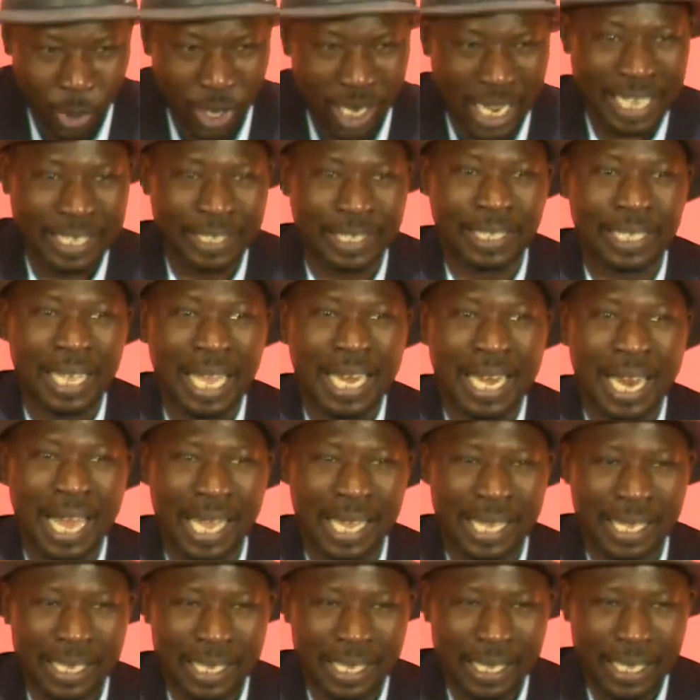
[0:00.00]

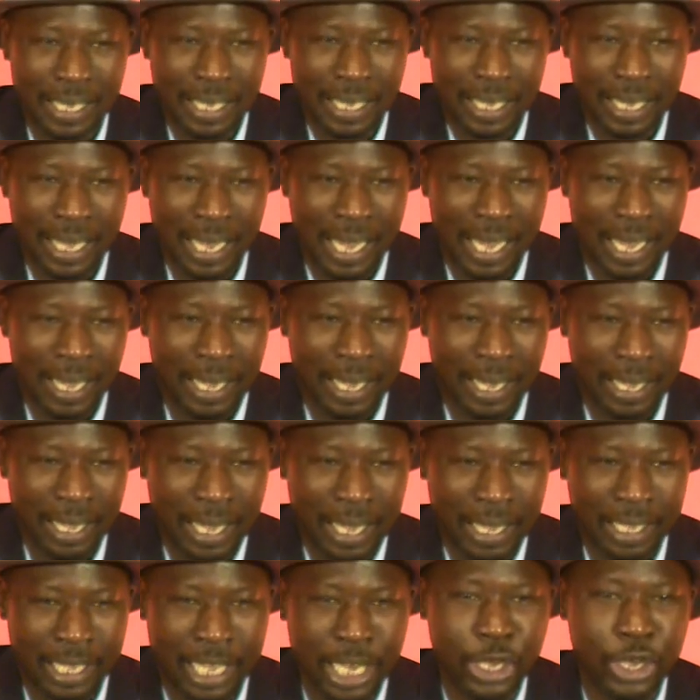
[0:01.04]
Kansala
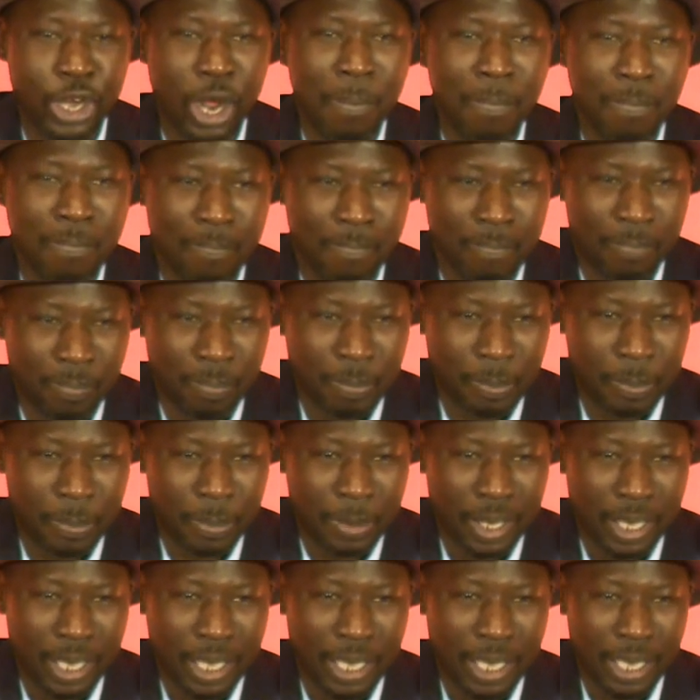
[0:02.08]
kingdom
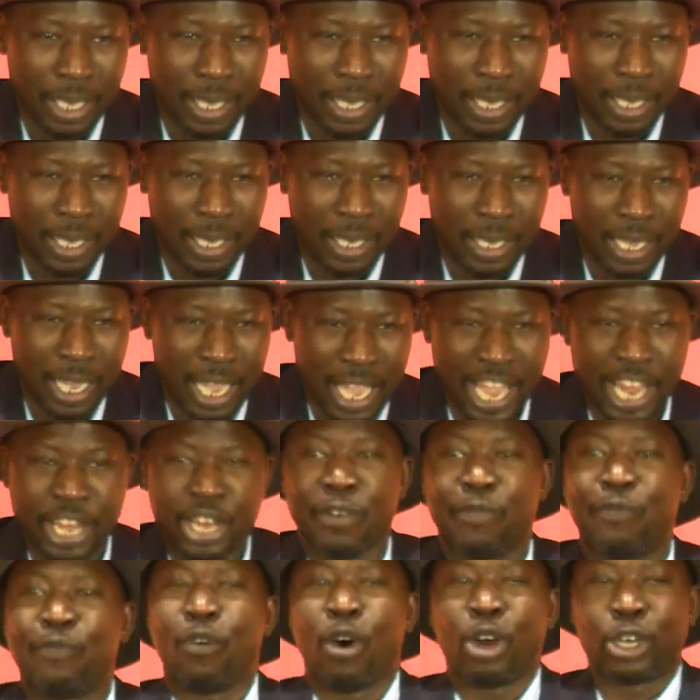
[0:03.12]
and the
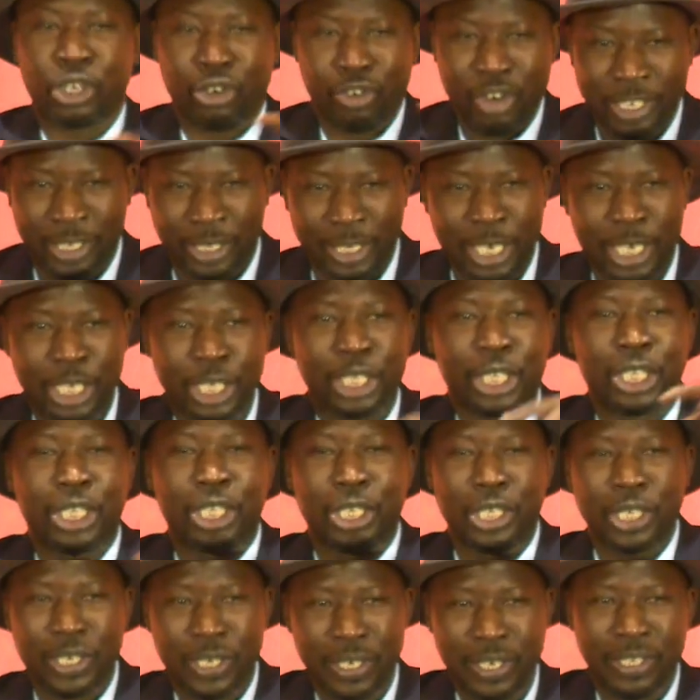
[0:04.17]

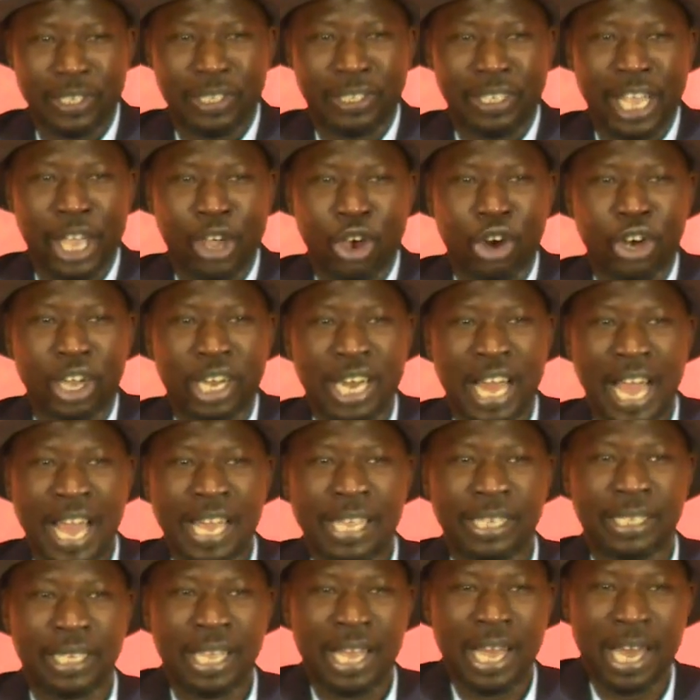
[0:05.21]
fortresses they
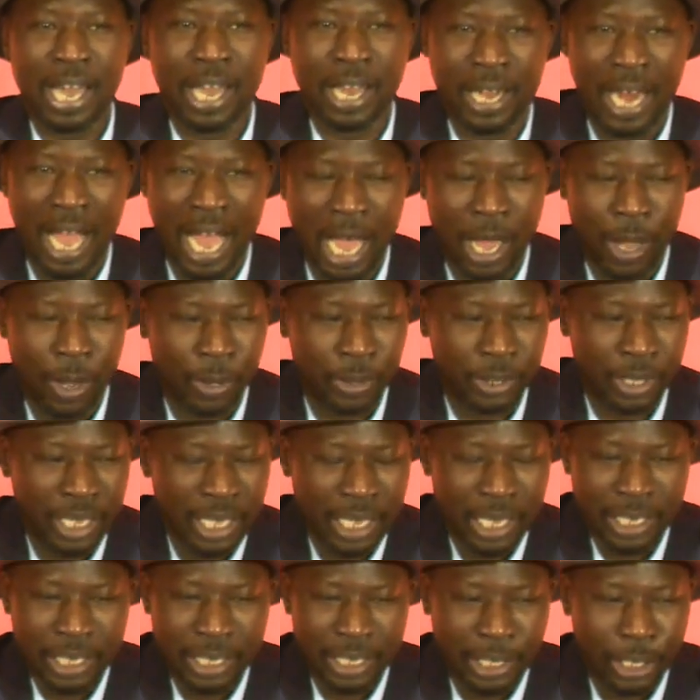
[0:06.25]
organized around
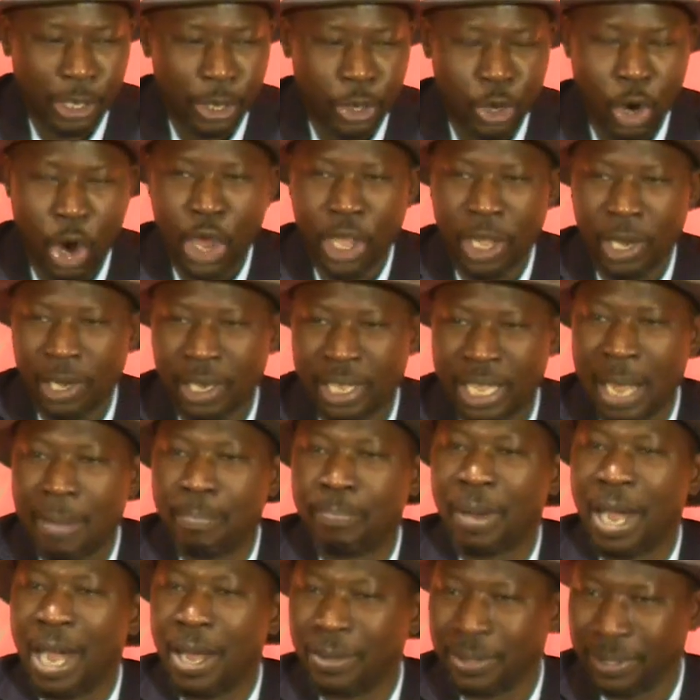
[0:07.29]
the royal
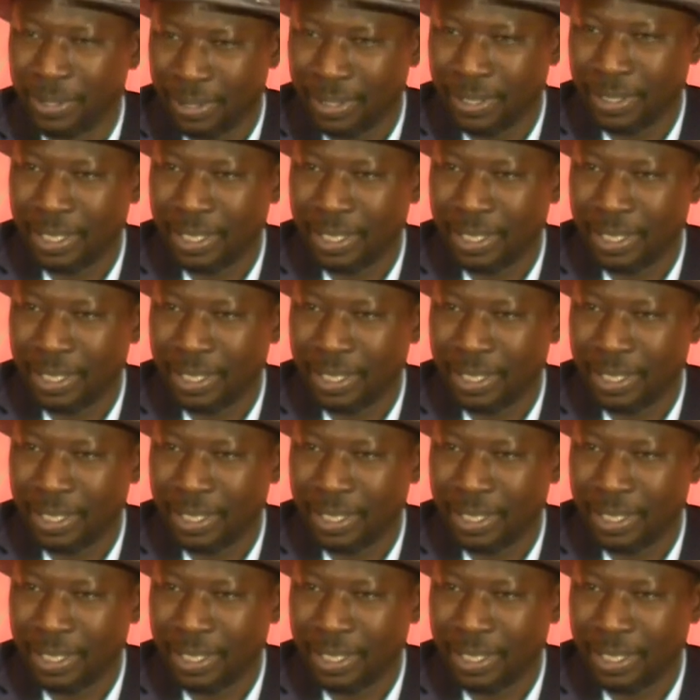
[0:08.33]
compounds.